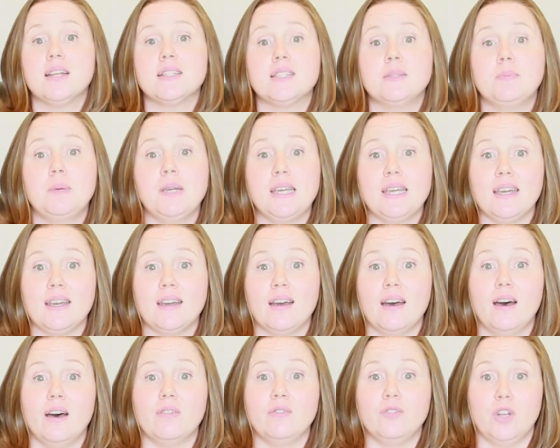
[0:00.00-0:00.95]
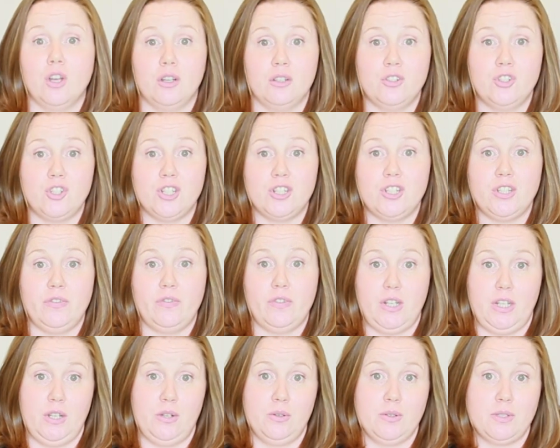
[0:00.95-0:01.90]
And speaking of non-judgy
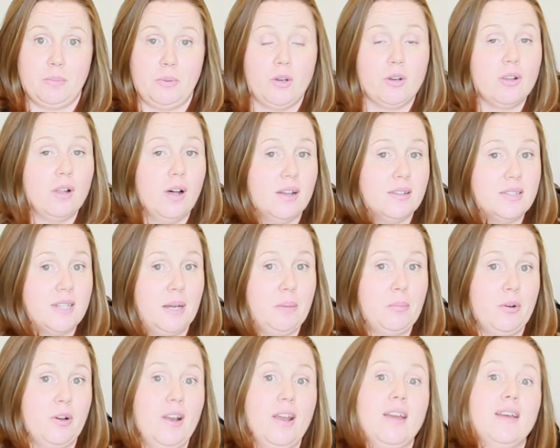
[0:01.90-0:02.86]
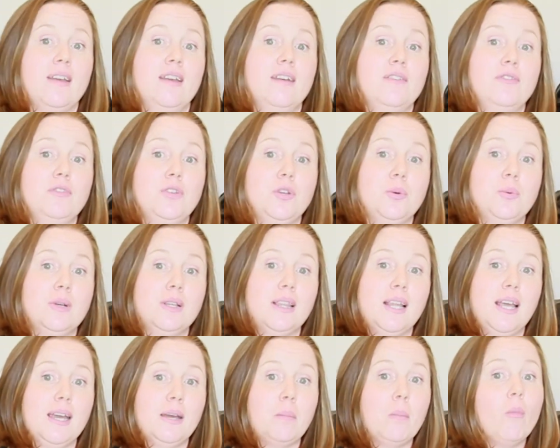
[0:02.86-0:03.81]
videos about cloth diapering, if you would
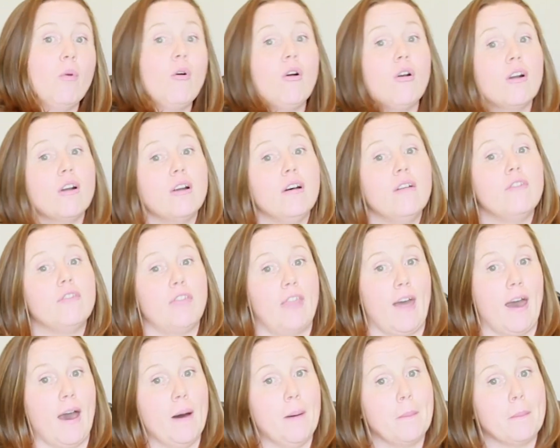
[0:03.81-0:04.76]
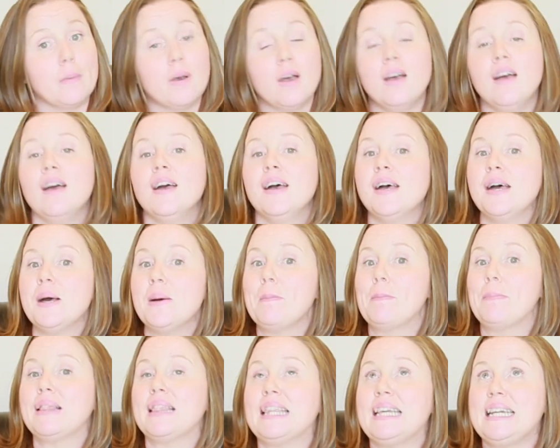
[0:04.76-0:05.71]
like more of them,
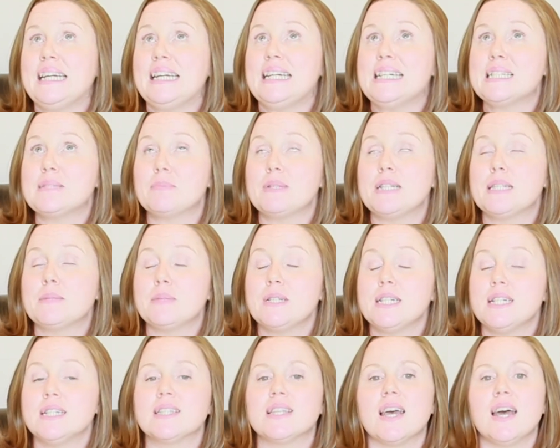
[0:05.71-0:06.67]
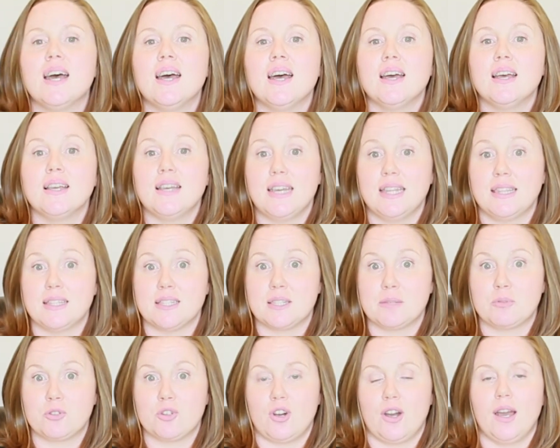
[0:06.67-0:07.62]
please, please, please hit the
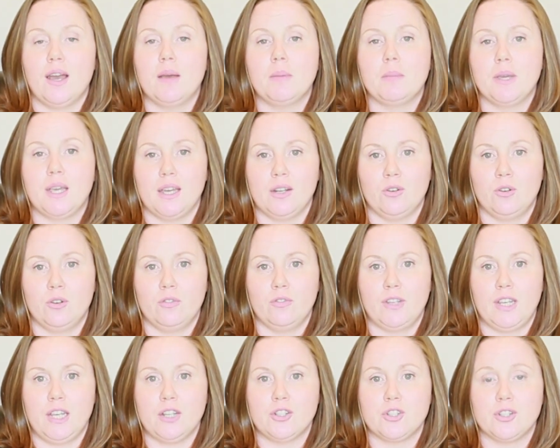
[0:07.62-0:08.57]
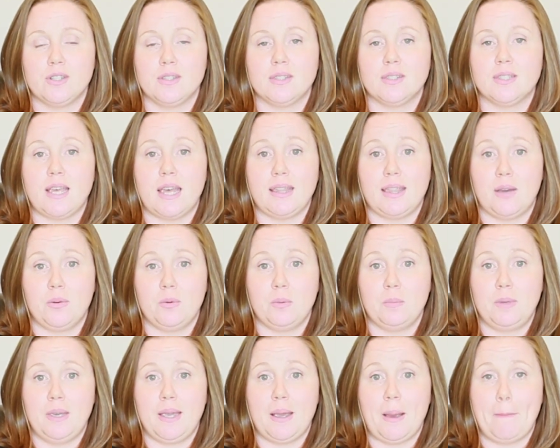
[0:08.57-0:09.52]
subscribe and get notifications. That
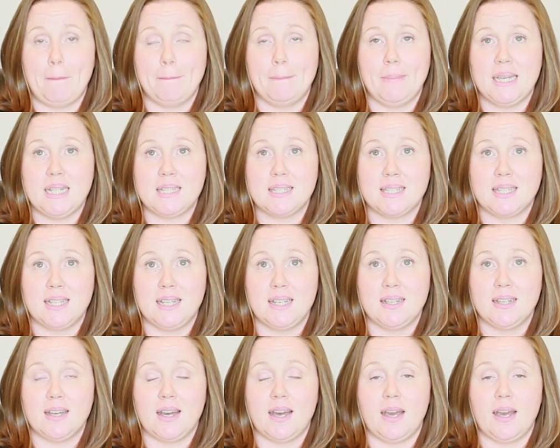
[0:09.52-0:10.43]
would be amazing.